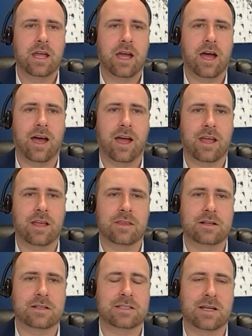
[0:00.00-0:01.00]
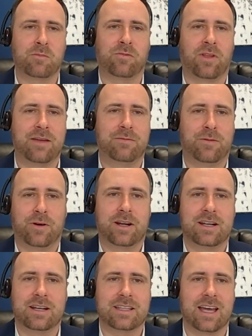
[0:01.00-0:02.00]
and they just seemed flat-footed
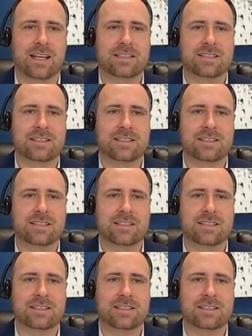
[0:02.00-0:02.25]
at that.